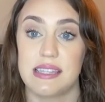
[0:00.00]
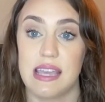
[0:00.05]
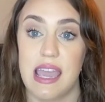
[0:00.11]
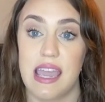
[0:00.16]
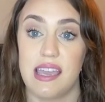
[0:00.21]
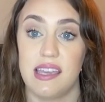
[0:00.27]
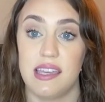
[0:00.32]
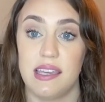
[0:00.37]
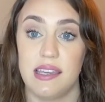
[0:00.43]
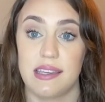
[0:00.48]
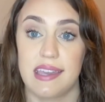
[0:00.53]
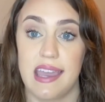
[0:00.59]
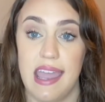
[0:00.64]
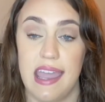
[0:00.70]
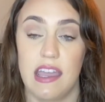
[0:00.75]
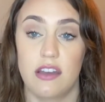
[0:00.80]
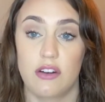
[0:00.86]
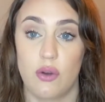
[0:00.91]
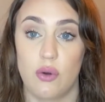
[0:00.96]
a
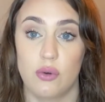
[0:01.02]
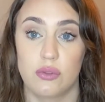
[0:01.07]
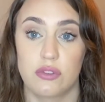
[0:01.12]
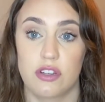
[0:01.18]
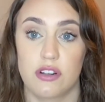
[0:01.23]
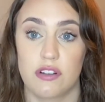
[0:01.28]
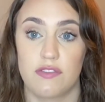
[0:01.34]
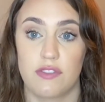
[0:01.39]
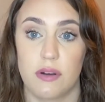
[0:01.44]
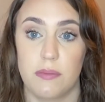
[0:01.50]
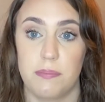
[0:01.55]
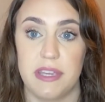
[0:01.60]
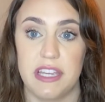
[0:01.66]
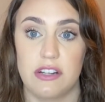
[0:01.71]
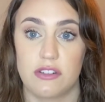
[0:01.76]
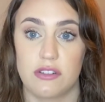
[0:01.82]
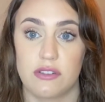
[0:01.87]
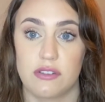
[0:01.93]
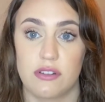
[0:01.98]
can holder for
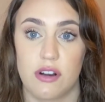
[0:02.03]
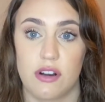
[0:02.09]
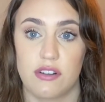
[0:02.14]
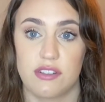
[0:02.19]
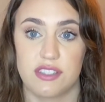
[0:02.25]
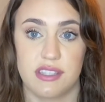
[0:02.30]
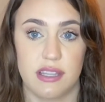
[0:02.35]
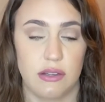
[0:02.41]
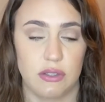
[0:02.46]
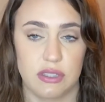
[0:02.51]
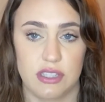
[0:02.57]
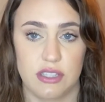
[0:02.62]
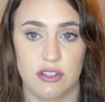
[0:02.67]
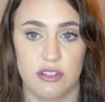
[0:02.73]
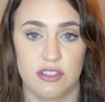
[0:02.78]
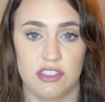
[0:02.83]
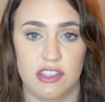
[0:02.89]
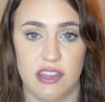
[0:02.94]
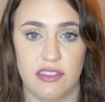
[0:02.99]
beer or
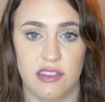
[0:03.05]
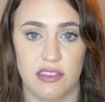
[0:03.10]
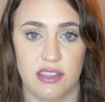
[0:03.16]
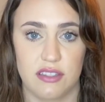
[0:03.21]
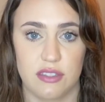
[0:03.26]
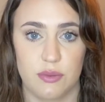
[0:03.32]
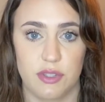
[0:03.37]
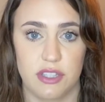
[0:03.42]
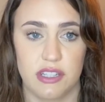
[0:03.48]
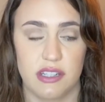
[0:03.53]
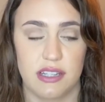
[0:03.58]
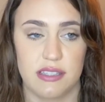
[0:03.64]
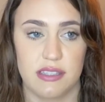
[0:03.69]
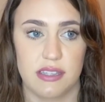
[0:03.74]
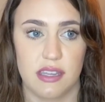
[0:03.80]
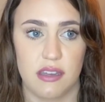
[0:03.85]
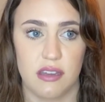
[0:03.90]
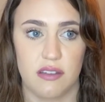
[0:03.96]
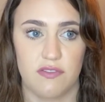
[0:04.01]
seltzers. I think that's a really nice
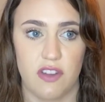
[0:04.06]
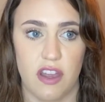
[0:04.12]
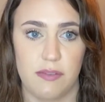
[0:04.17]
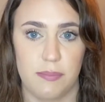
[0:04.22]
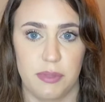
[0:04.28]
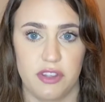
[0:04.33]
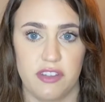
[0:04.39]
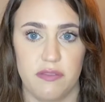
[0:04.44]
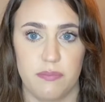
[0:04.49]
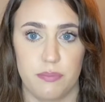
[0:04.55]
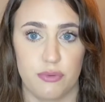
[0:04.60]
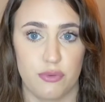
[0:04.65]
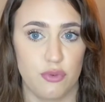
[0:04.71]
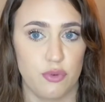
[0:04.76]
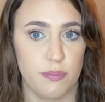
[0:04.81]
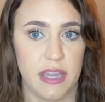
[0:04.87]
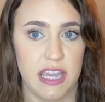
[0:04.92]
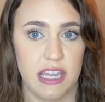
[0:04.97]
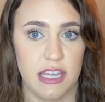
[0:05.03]
gift. I believe
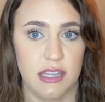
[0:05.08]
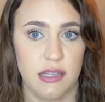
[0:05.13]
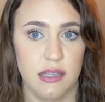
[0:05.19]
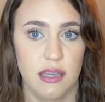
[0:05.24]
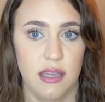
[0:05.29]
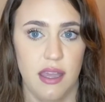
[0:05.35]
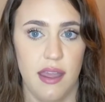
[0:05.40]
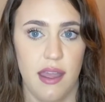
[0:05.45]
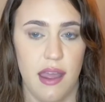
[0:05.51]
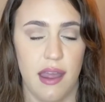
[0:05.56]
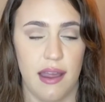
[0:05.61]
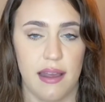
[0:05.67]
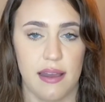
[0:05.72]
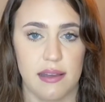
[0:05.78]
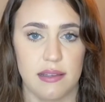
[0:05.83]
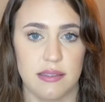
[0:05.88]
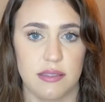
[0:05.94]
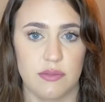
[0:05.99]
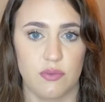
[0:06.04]
BrüMate
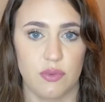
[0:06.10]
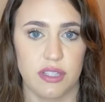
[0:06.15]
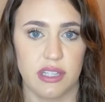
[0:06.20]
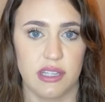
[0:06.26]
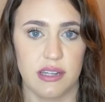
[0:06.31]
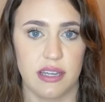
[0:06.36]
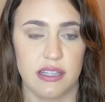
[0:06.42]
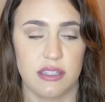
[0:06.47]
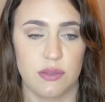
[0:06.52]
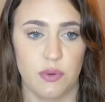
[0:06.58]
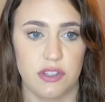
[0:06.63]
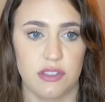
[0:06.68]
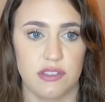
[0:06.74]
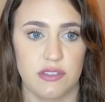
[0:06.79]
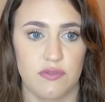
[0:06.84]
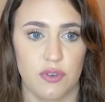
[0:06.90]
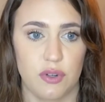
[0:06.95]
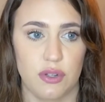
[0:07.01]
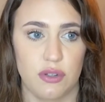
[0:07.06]
has really nice
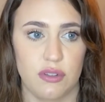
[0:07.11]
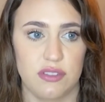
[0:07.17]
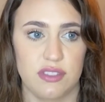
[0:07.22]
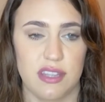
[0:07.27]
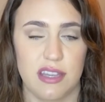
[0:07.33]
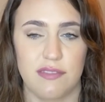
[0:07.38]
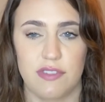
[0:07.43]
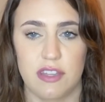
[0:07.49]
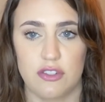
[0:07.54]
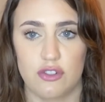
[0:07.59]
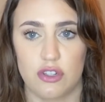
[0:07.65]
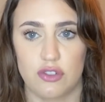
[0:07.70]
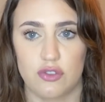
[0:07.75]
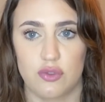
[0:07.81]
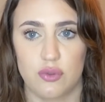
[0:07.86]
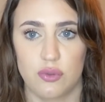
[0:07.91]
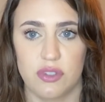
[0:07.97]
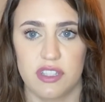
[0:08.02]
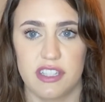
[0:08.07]
ones for say if they drink
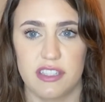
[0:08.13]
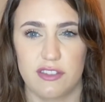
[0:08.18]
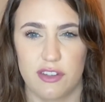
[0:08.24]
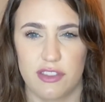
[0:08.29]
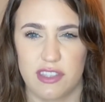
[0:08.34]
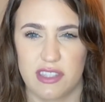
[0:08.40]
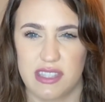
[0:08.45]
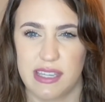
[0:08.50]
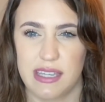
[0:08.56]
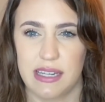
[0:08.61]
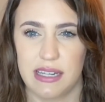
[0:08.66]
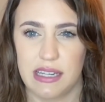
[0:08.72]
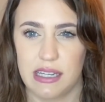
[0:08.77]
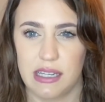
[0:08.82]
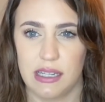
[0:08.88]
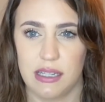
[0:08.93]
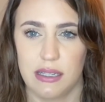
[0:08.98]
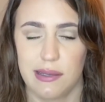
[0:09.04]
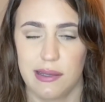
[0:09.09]
Trulies or the
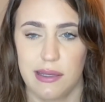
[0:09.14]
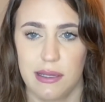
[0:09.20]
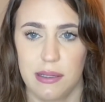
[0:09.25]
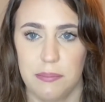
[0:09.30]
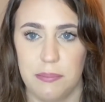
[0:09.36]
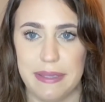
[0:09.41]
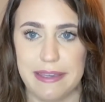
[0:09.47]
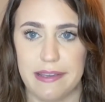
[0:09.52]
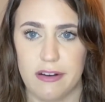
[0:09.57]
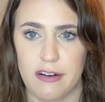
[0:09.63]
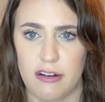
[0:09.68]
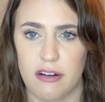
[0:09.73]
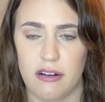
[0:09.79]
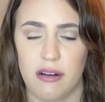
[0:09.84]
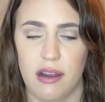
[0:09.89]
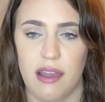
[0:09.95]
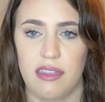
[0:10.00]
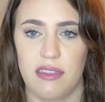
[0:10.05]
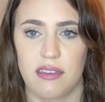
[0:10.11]
skinny
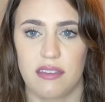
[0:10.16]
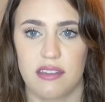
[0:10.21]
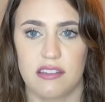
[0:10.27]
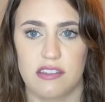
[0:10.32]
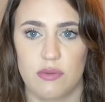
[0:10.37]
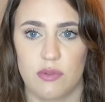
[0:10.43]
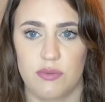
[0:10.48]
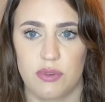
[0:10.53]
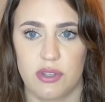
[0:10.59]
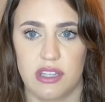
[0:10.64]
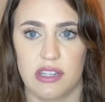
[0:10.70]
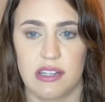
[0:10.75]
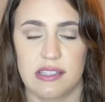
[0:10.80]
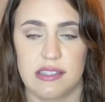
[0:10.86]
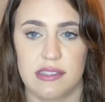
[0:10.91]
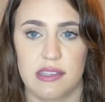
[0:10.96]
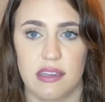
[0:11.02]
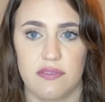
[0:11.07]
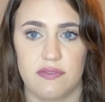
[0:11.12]
beer. I think that's a really
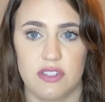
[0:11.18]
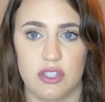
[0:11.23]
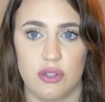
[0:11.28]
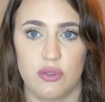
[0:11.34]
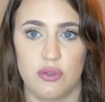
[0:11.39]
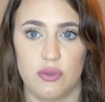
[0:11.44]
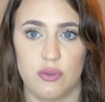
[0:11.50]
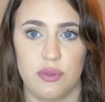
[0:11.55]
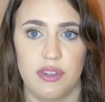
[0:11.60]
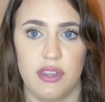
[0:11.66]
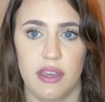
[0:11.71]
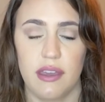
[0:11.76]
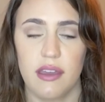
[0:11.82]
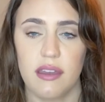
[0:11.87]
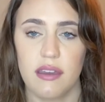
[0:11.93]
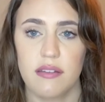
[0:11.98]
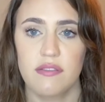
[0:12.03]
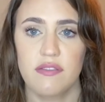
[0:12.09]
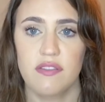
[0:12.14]
nice gift to
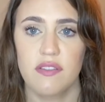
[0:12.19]
give.